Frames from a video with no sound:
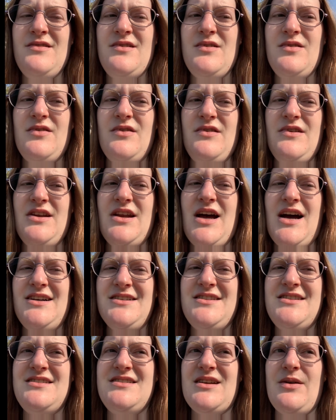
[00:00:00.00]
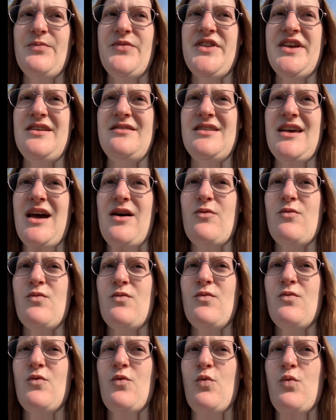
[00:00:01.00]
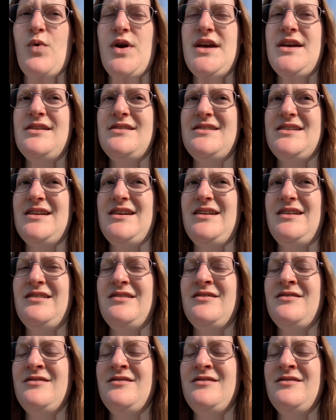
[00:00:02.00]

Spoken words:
not something that we did